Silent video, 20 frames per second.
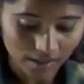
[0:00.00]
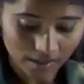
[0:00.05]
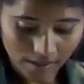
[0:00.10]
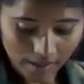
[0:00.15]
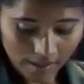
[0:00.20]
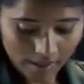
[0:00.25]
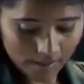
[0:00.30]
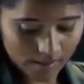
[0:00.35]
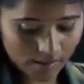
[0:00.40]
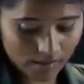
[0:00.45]
that
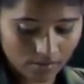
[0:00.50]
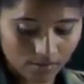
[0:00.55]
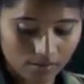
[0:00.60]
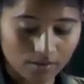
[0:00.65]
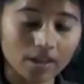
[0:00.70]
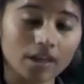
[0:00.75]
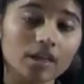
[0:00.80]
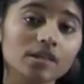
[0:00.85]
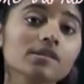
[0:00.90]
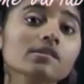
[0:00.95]
yes,
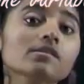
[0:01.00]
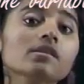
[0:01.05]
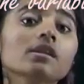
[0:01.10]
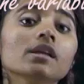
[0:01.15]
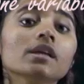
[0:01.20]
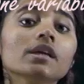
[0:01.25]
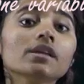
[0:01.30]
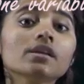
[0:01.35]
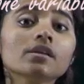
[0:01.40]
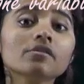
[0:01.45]
there exists a
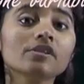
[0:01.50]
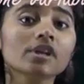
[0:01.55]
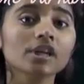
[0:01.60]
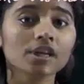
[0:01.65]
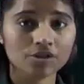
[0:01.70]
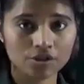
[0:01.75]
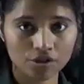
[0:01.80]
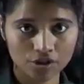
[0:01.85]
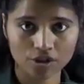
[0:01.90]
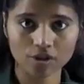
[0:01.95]
linear
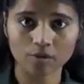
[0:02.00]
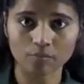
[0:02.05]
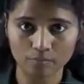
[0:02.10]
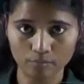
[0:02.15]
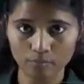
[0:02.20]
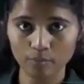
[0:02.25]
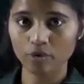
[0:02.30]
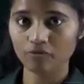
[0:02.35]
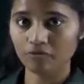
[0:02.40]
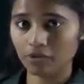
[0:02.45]

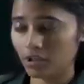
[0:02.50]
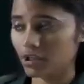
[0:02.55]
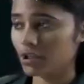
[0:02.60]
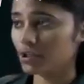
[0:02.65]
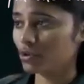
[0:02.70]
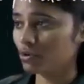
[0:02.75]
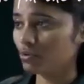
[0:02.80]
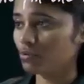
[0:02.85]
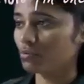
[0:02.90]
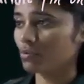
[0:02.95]
relationship between
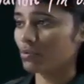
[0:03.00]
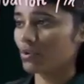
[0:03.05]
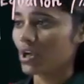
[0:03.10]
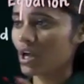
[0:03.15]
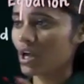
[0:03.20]
the two.